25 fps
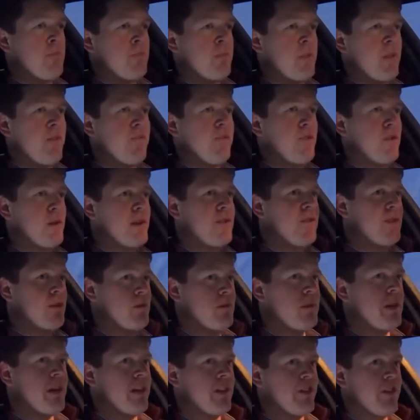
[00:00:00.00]
If you live in a
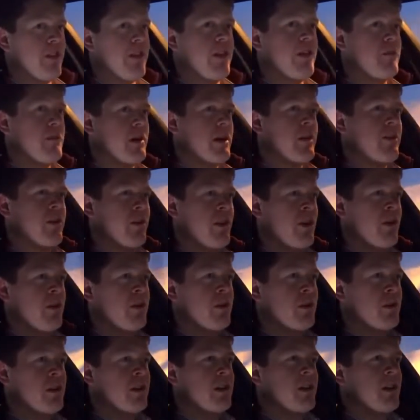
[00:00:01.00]
place that it might snow,
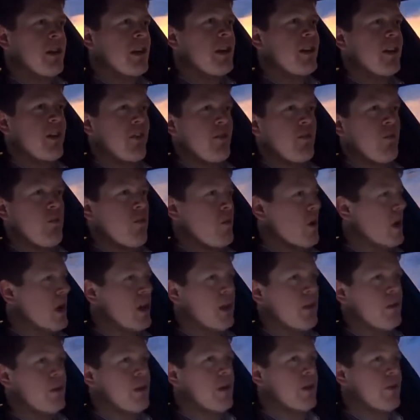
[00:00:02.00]
it is
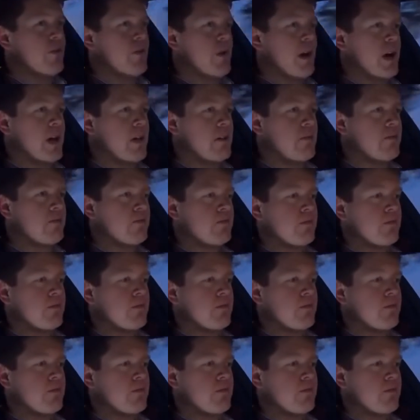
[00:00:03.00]
well worthwhile.